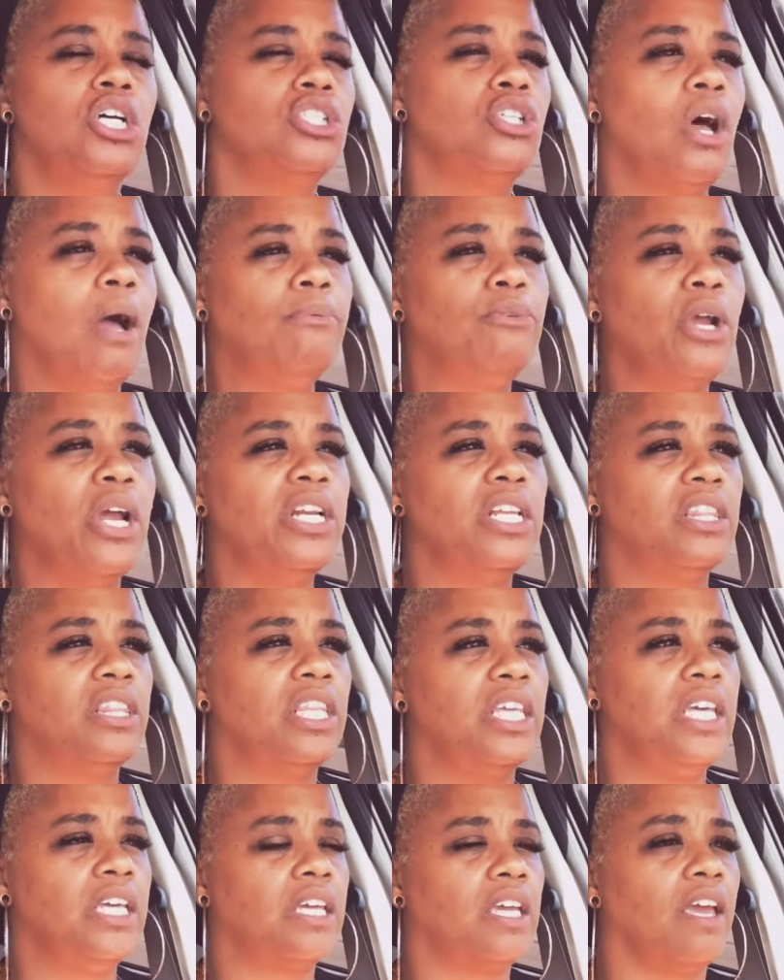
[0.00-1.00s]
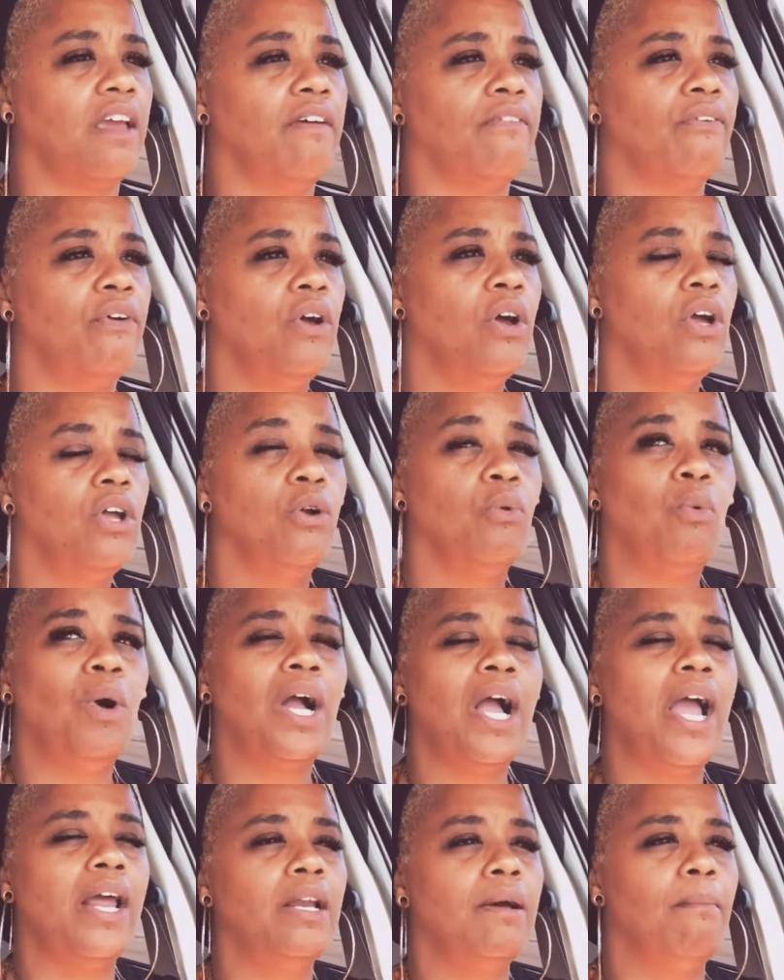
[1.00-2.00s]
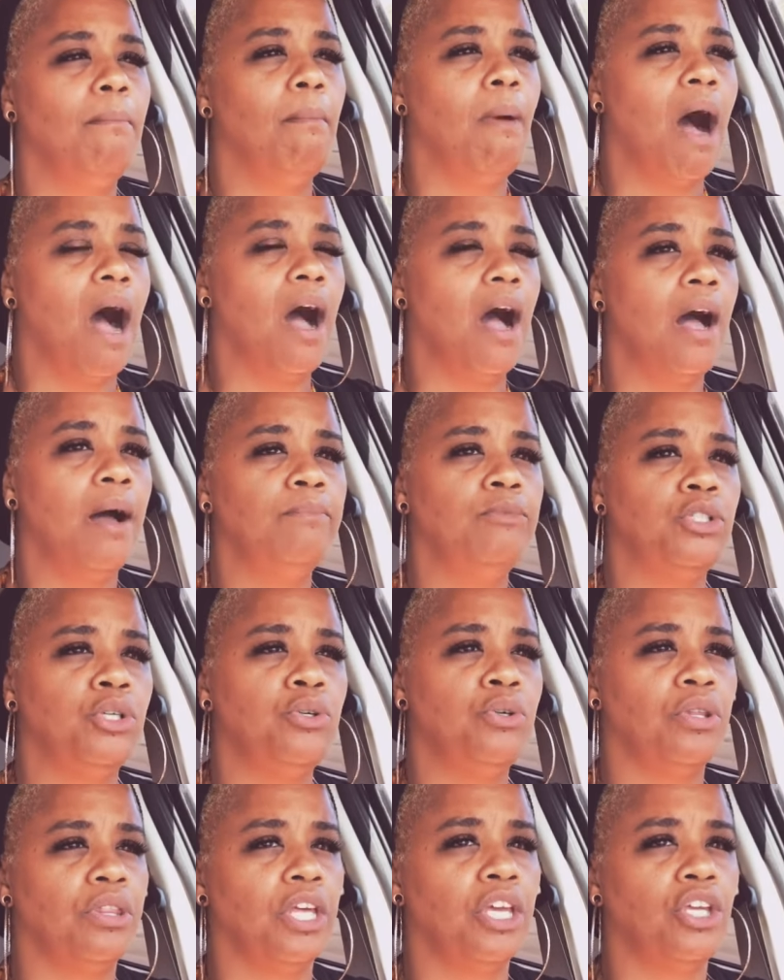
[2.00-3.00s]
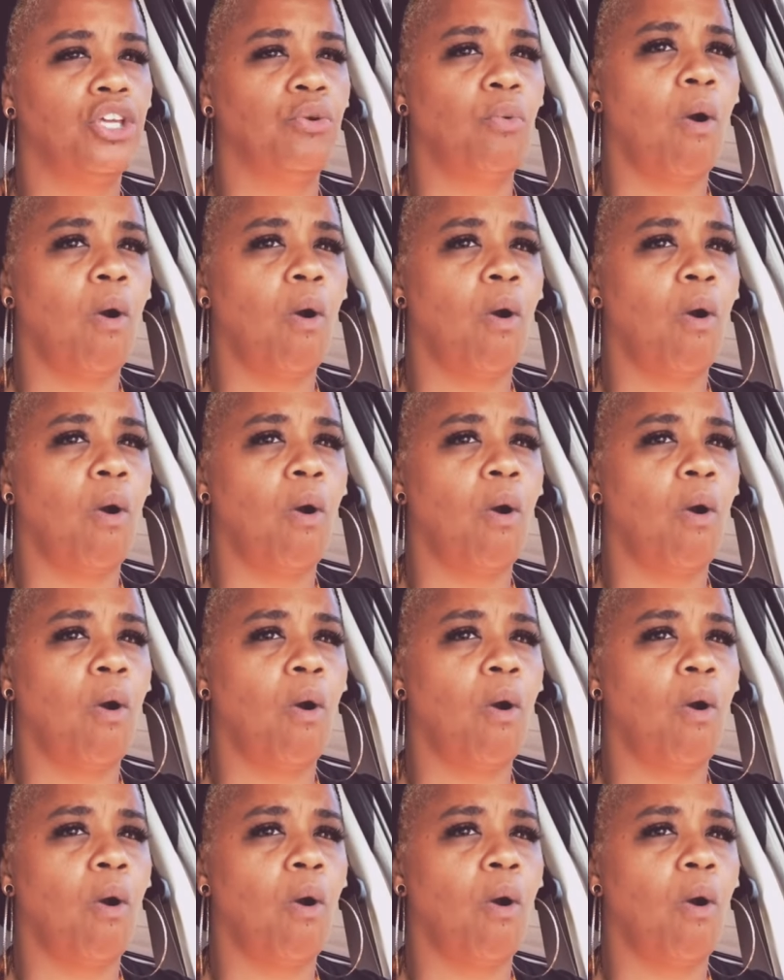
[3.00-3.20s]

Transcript: So I'm trying to think, if what kind of mom do you think